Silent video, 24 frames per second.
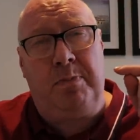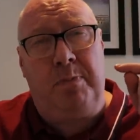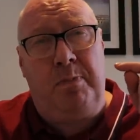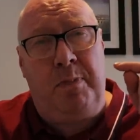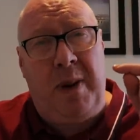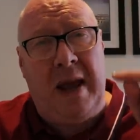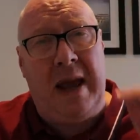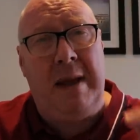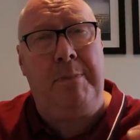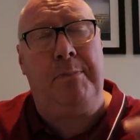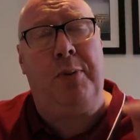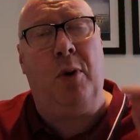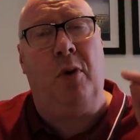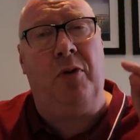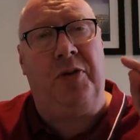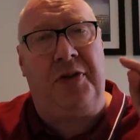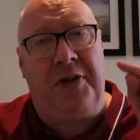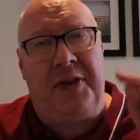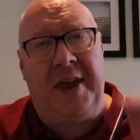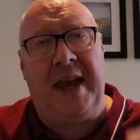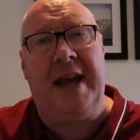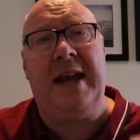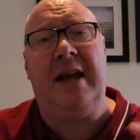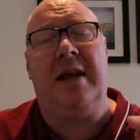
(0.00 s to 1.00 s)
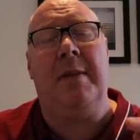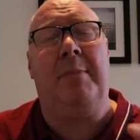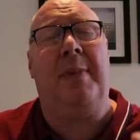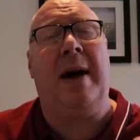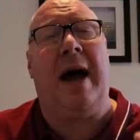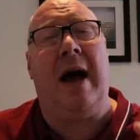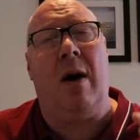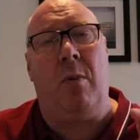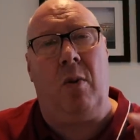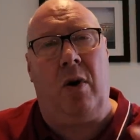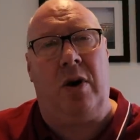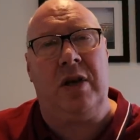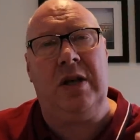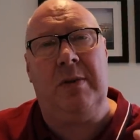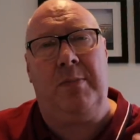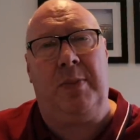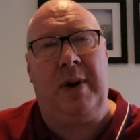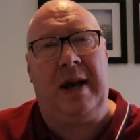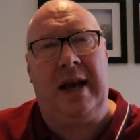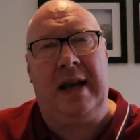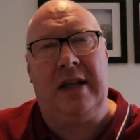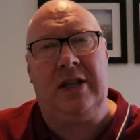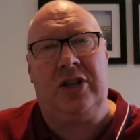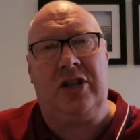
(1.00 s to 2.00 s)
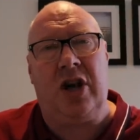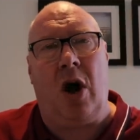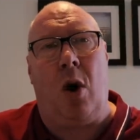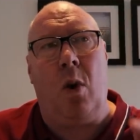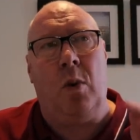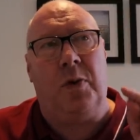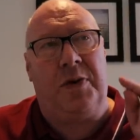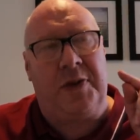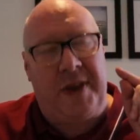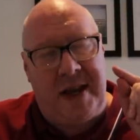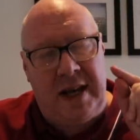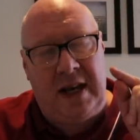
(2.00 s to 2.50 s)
People, think about what you're being told.